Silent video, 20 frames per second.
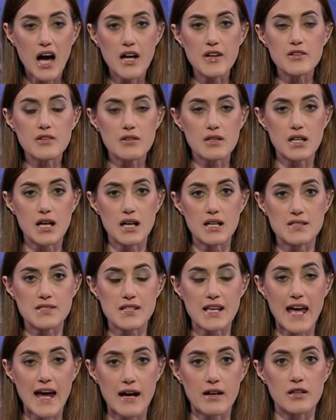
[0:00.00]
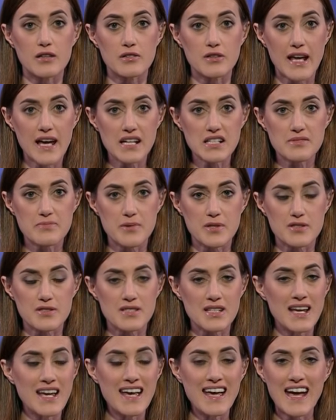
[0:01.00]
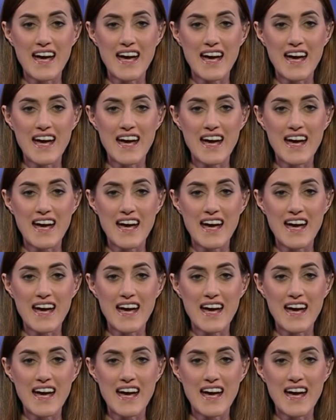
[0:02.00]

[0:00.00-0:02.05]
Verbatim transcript: undercuts our own experts.